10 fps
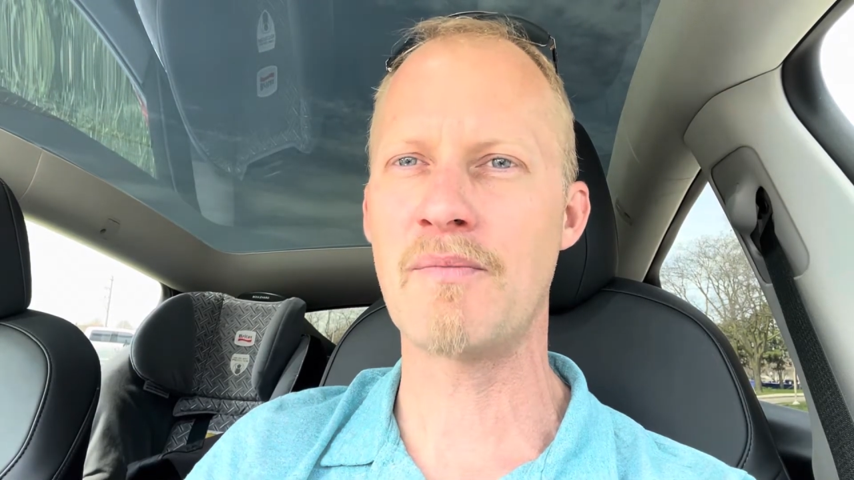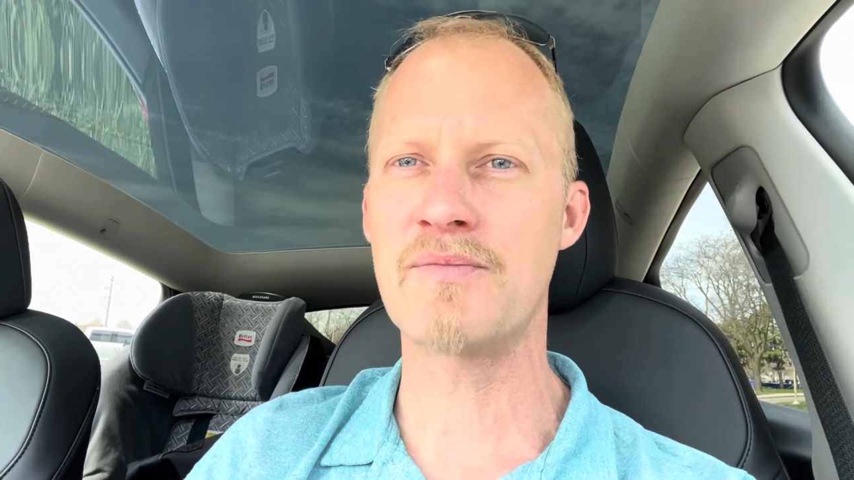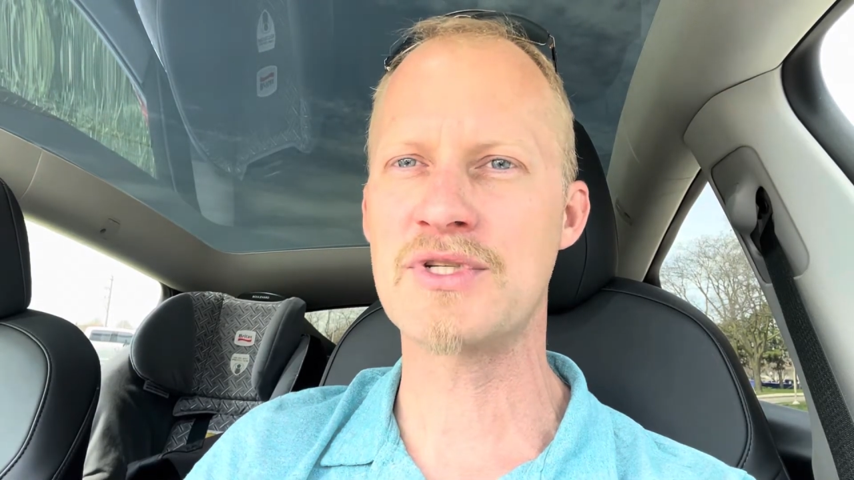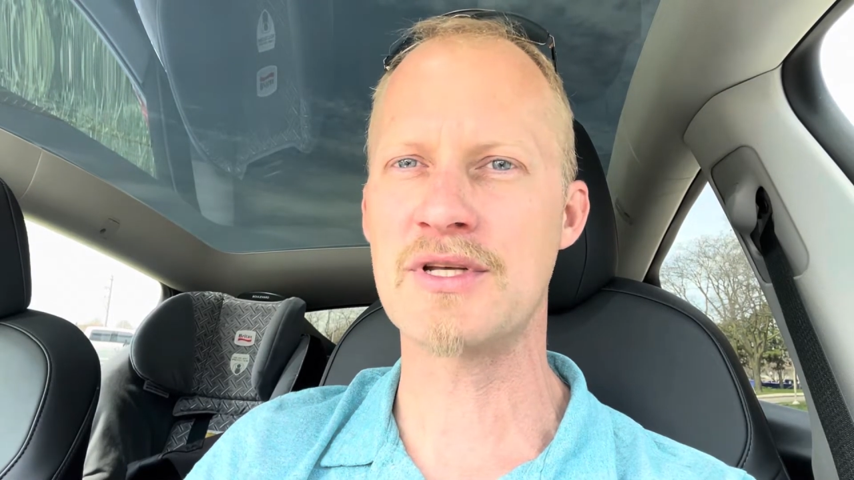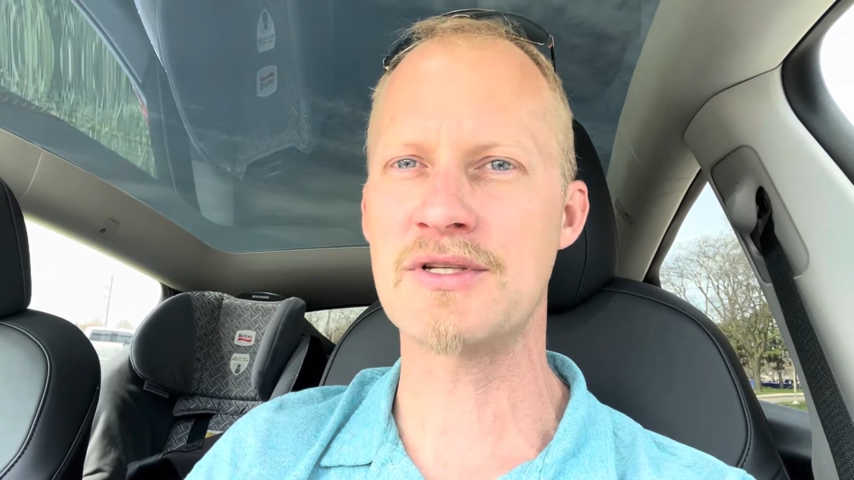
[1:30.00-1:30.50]

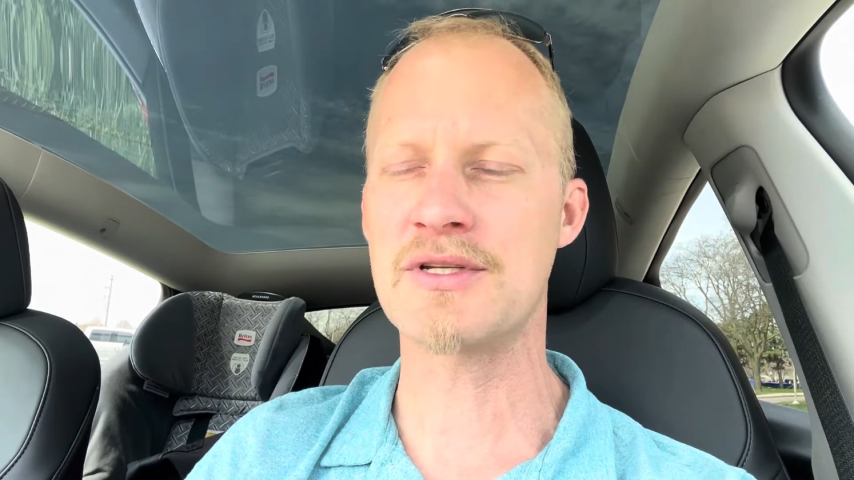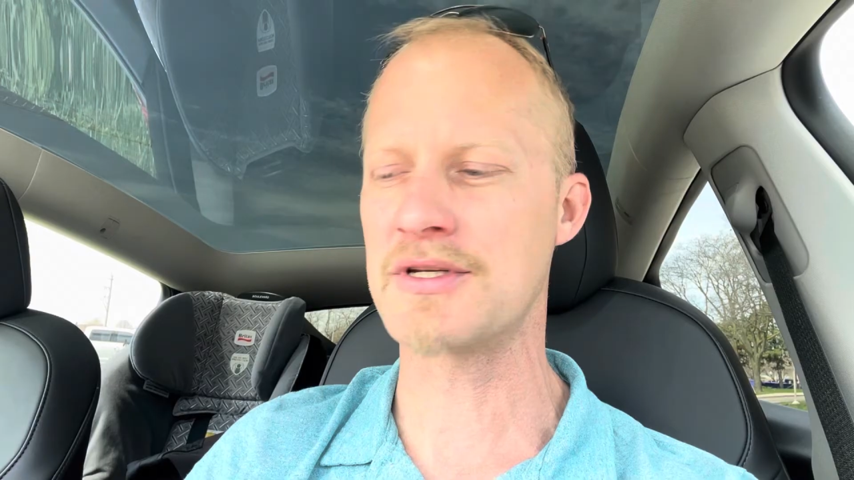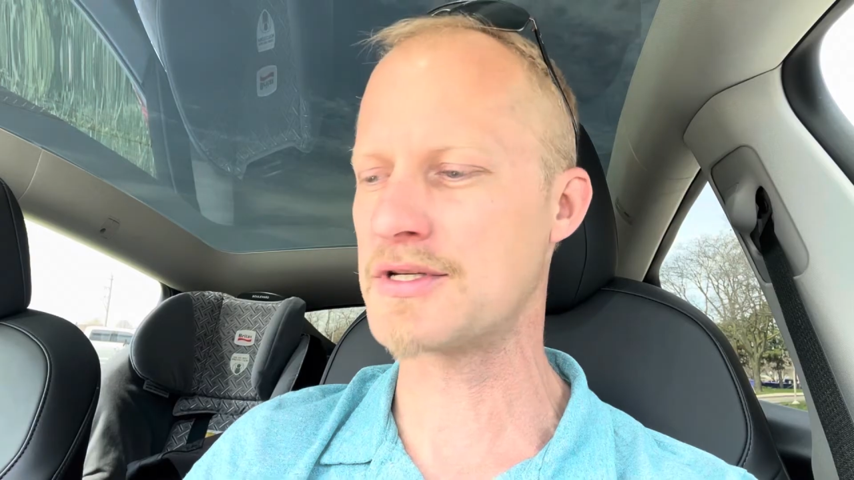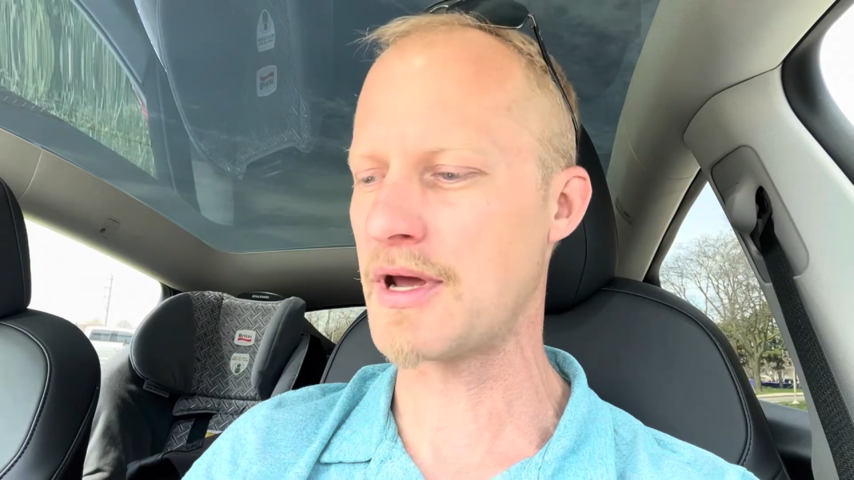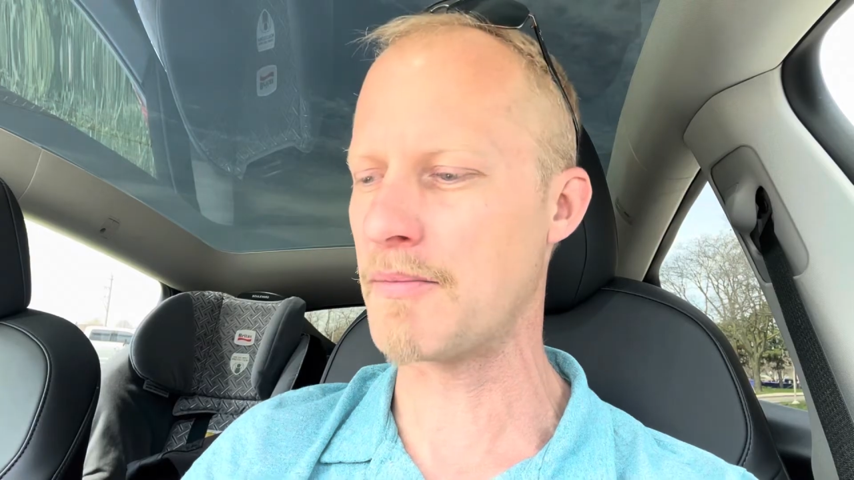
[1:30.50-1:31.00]
since
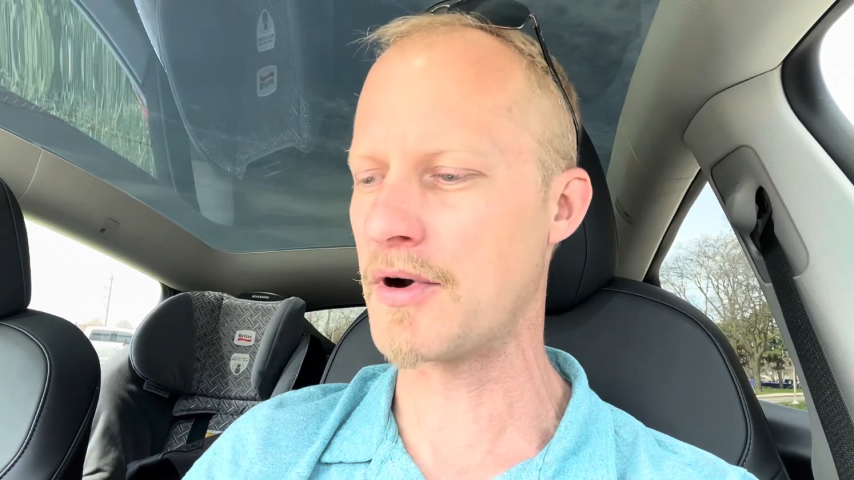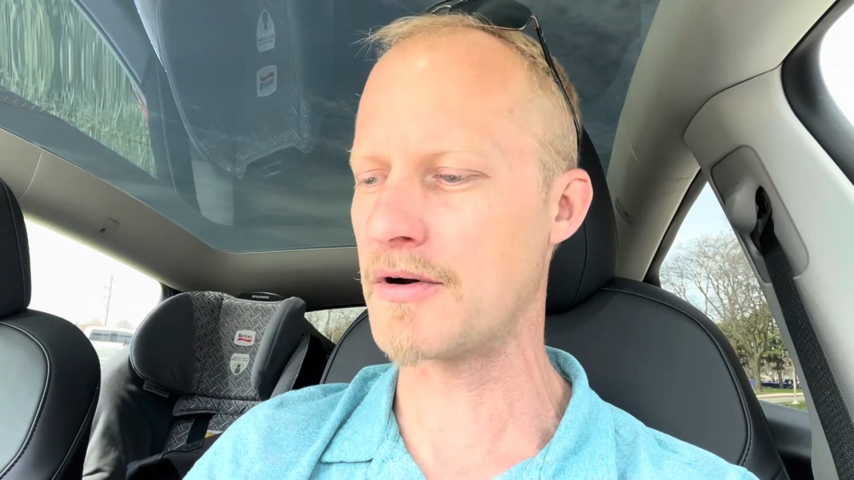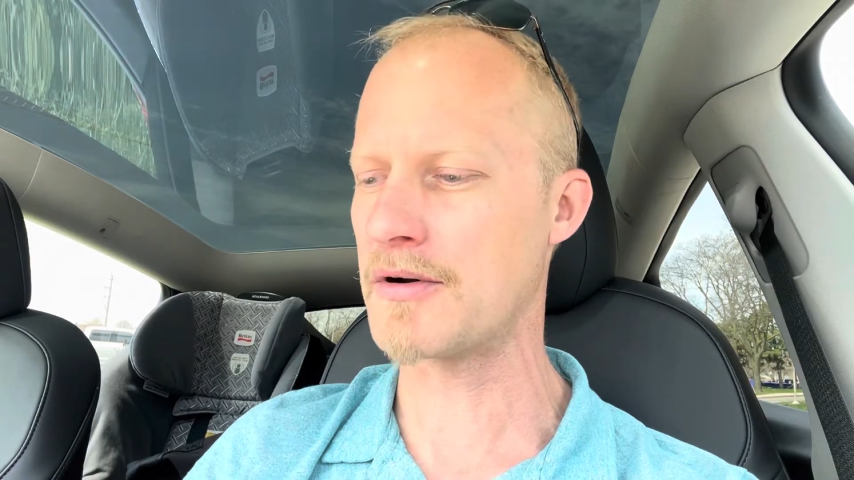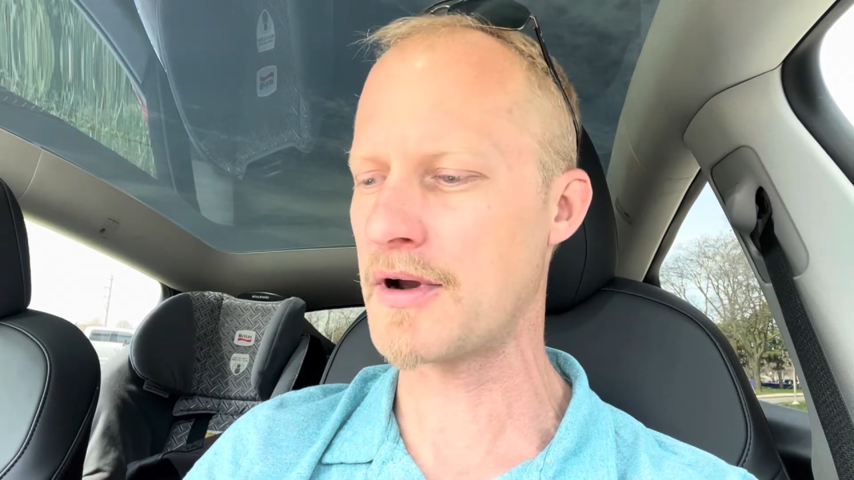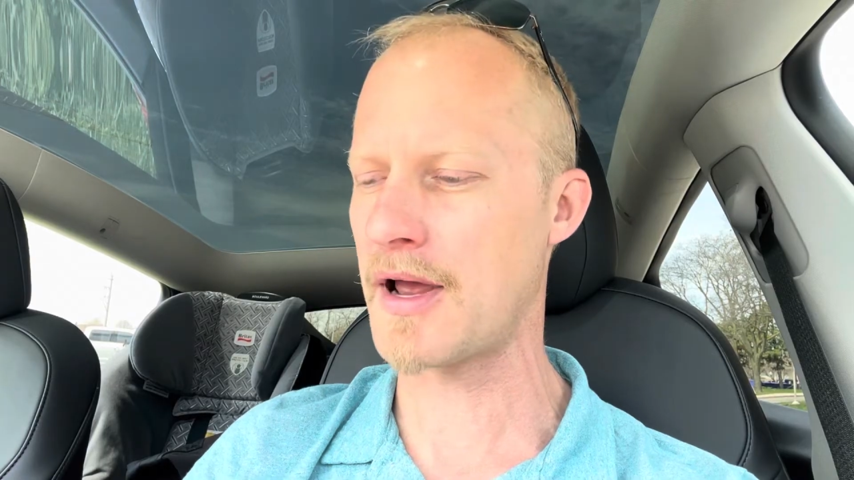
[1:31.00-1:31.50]
December.